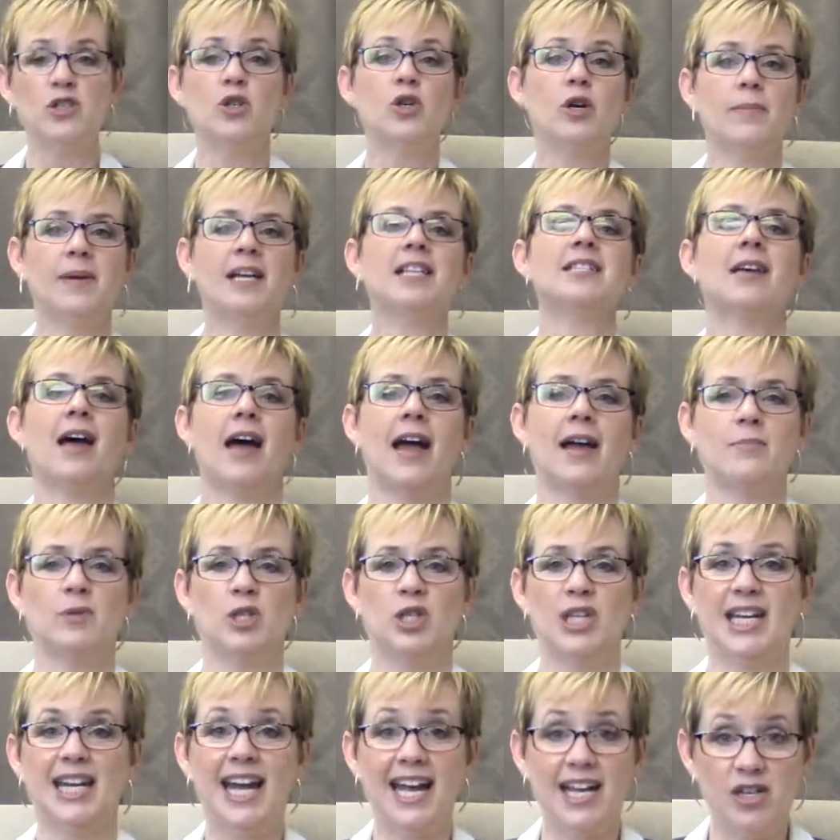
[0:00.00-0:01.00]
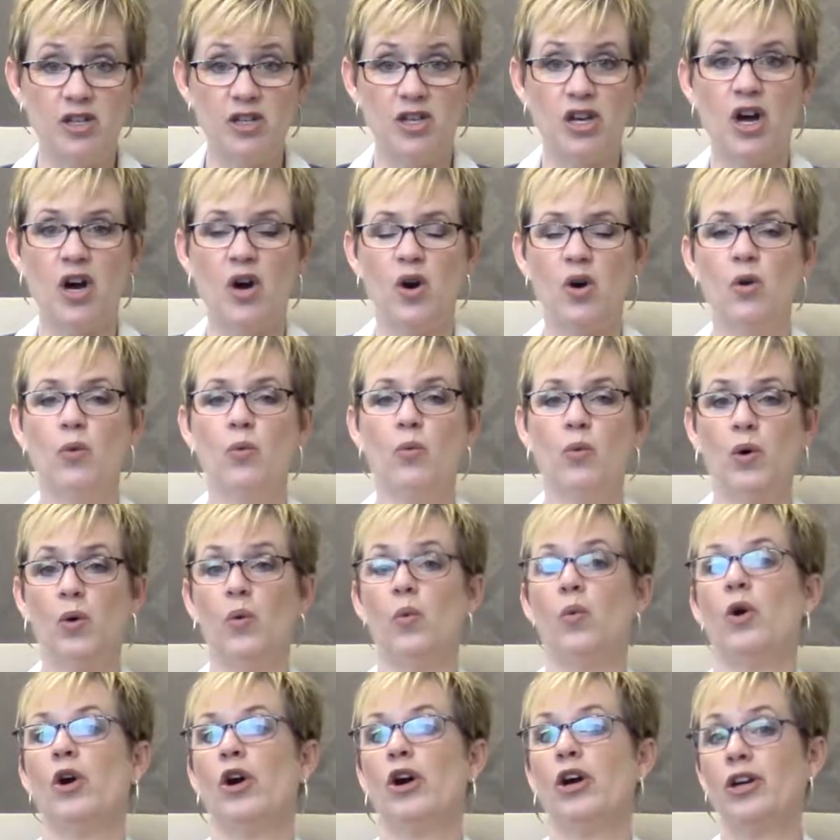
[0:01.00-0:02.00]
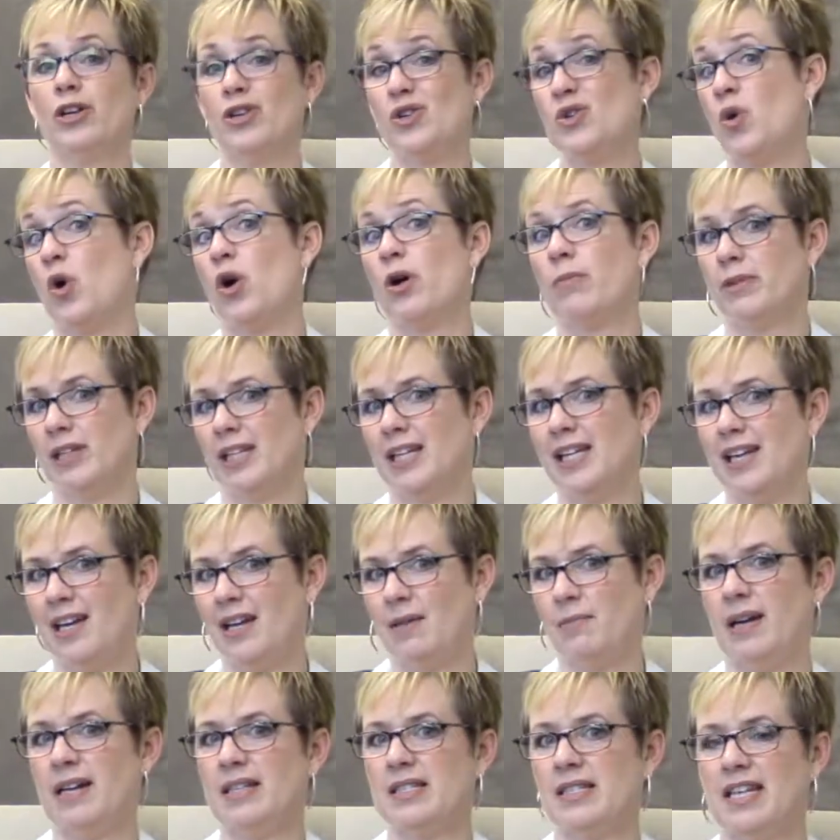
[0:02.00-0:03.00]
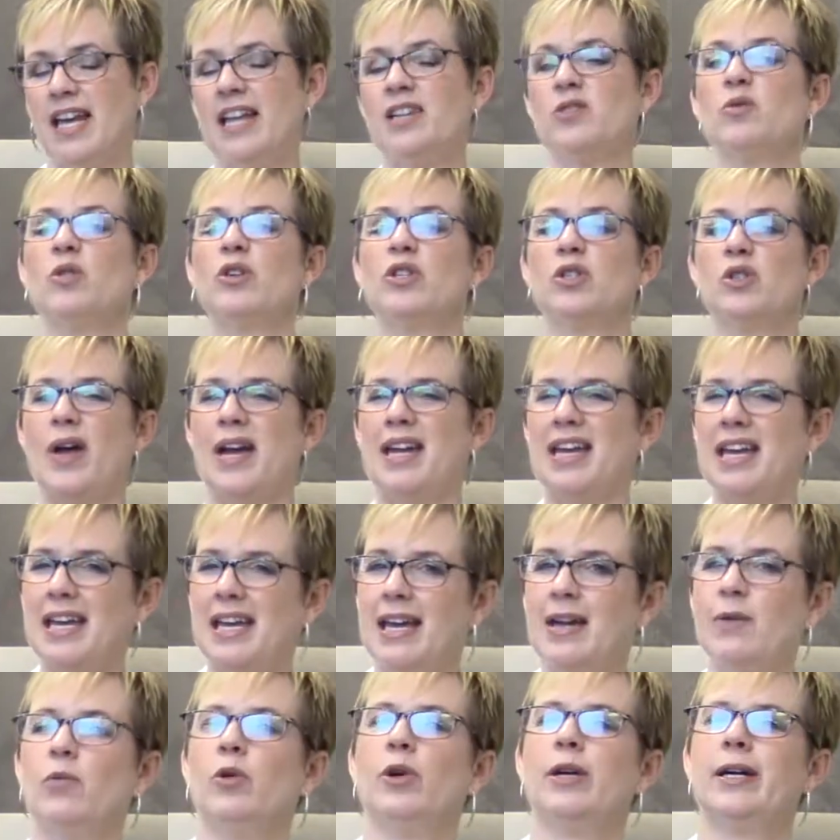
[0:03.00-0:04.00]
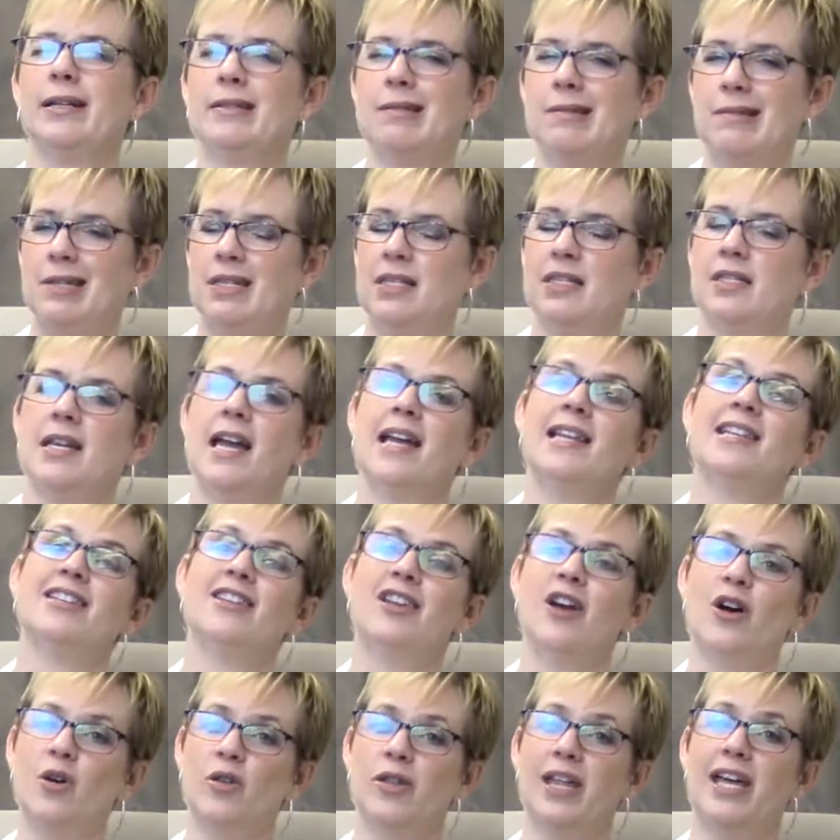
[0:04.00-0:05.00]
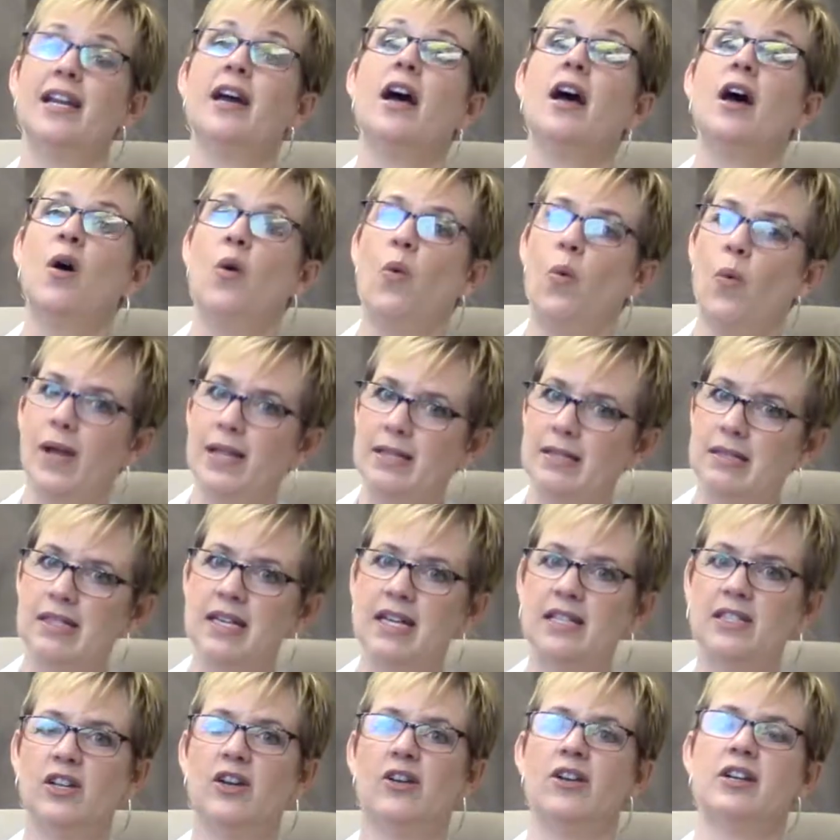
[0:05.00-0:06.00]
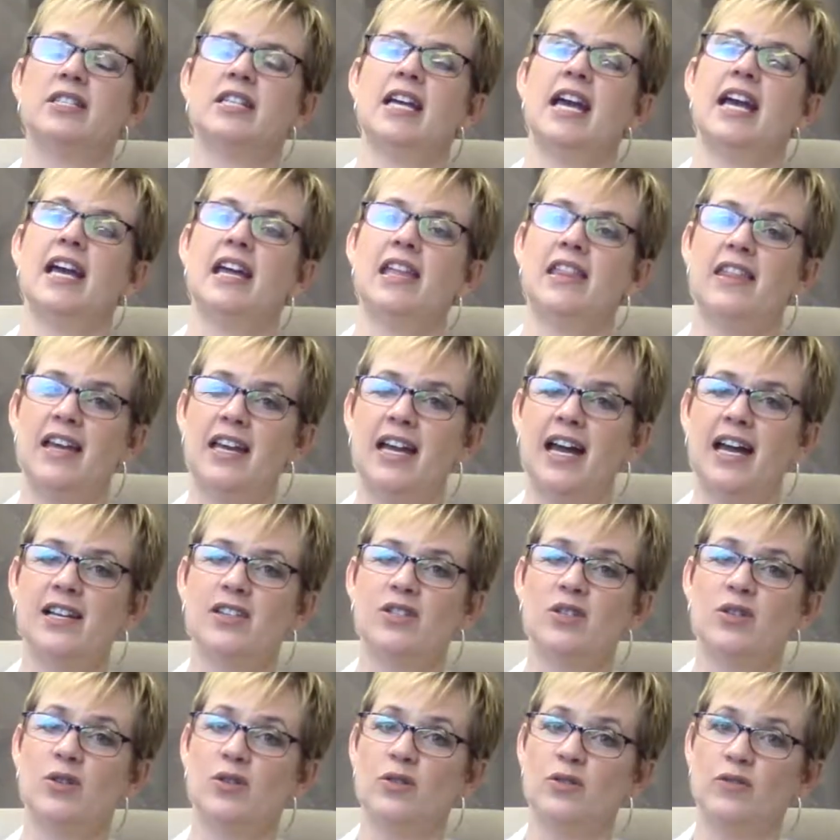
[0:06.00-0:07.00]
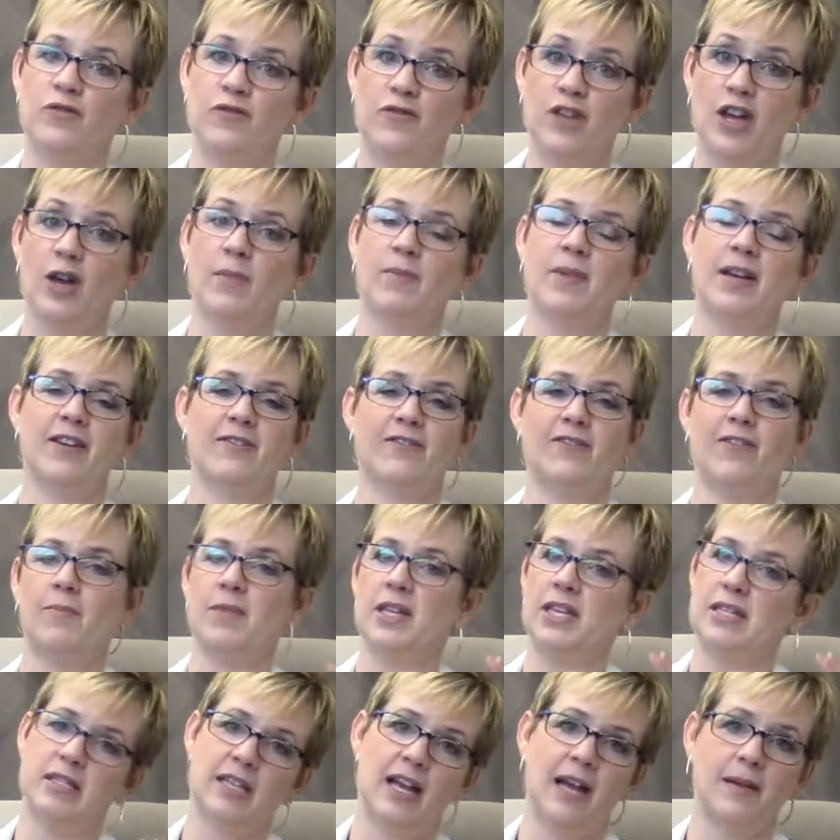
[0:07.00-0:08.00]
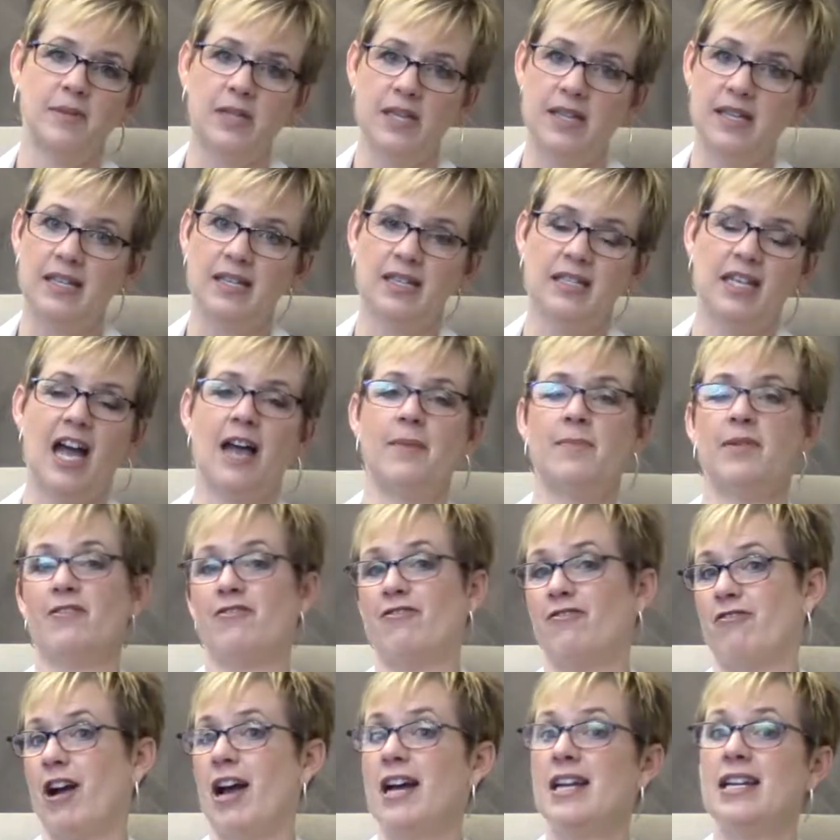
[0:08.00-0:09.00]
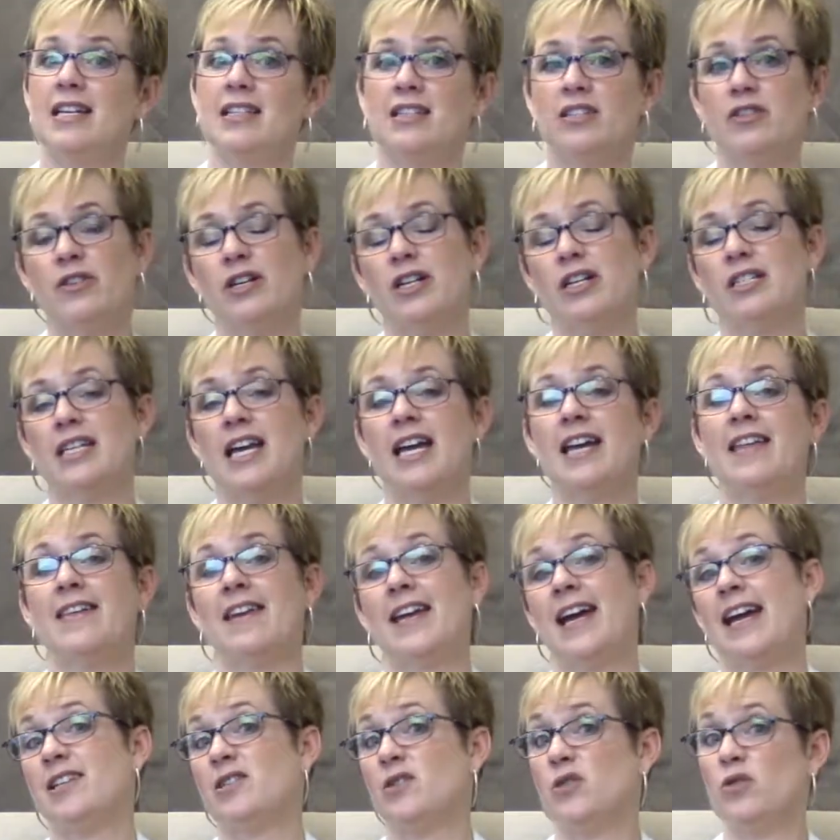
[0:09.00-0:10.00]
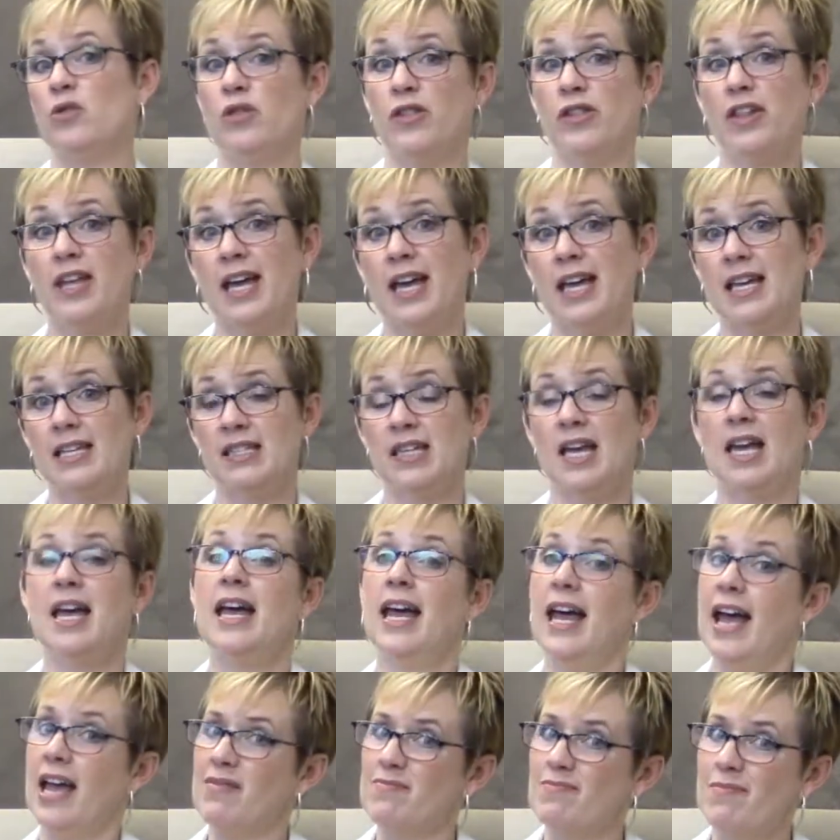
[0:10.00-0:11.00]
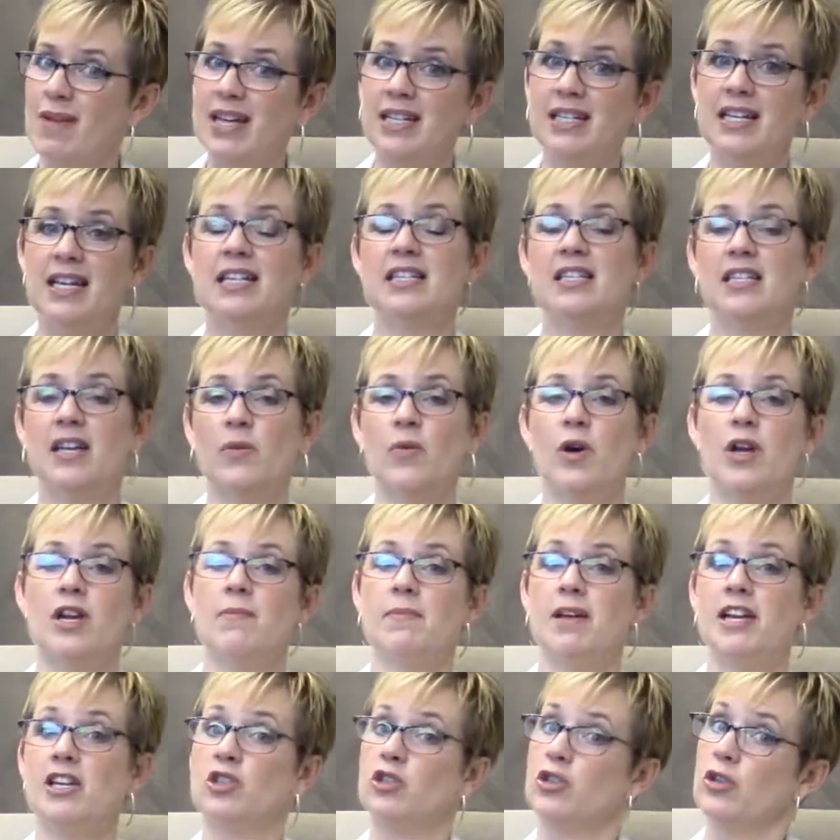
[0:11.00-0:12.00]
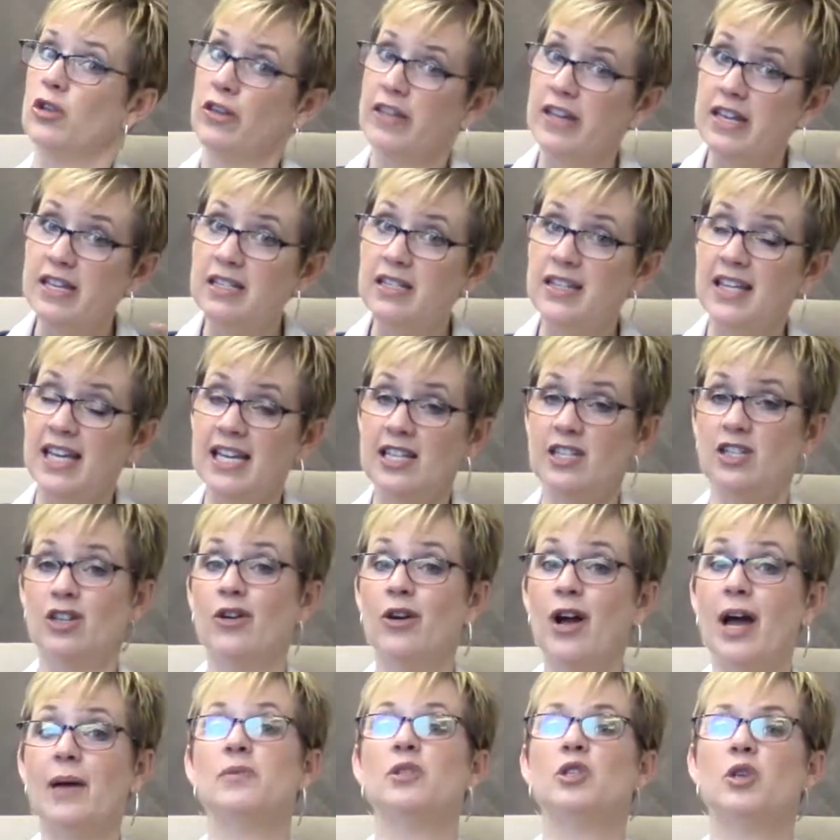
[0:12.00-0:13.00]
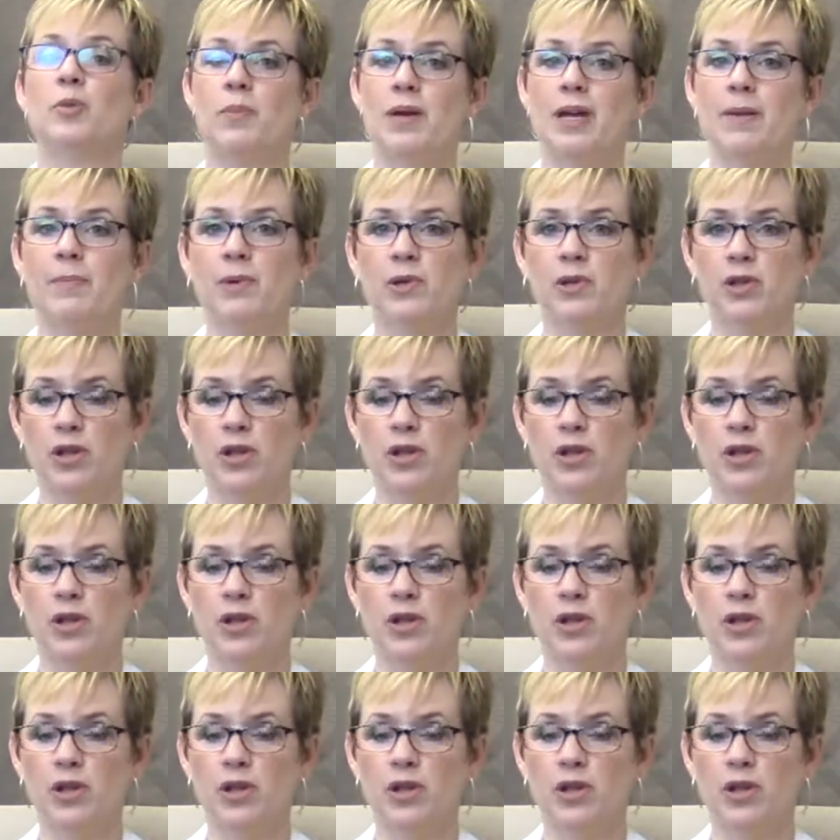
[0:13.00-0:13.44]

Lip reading: Do them at times that I know will work normally in my schedule so I can get real consistent and know that Wednesdays are a day that I do filming from this time to this time, and Fridays are a day that I do this, and Mondays I want to make sure these things are up so people